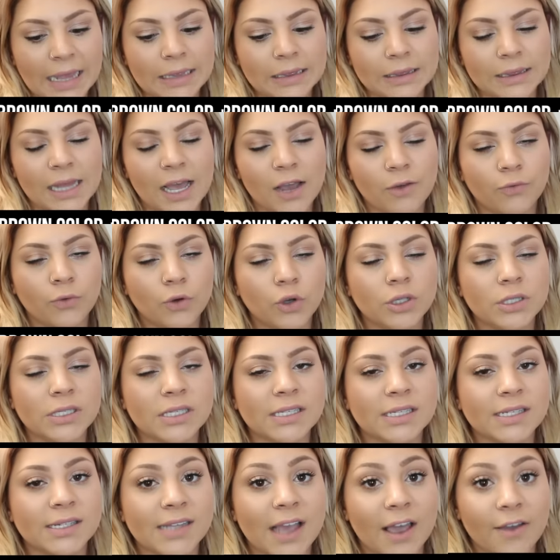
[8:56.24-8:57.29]
level
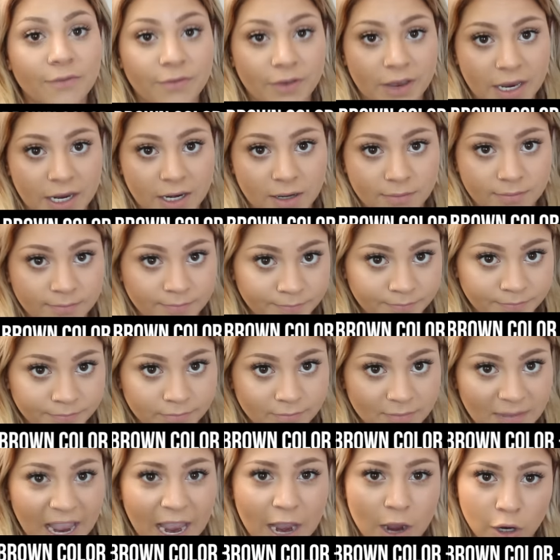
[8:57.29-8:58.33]
7
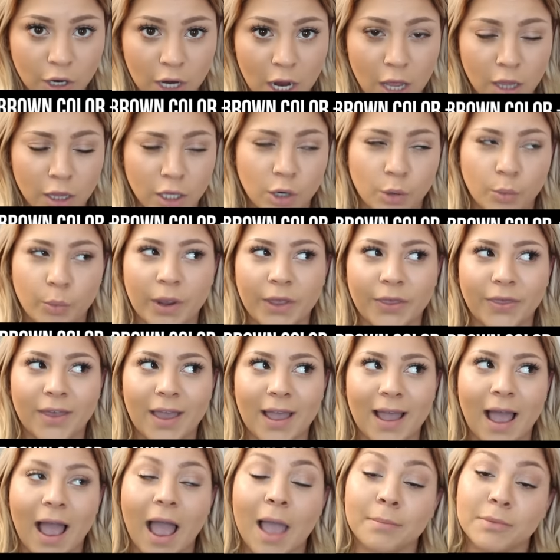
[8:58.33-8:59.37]
hair color with,
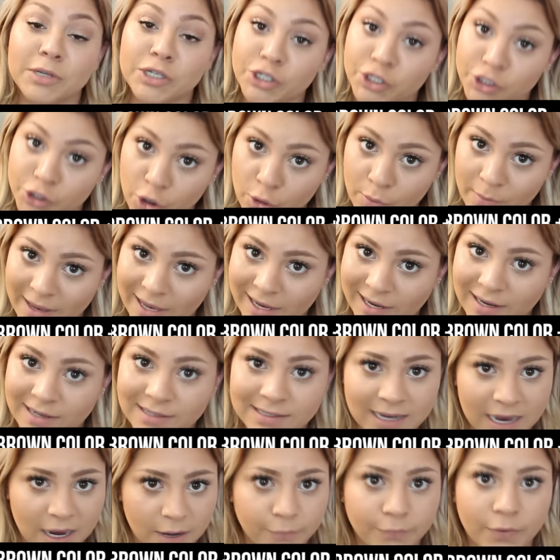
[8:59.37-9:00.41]
I'm assuming, a
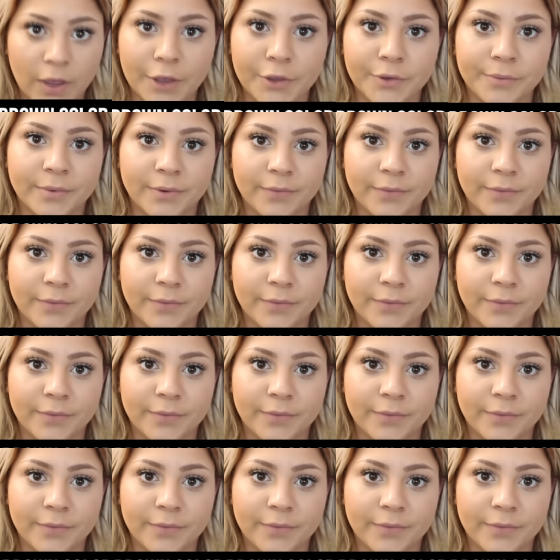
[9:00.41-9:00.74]
10 volume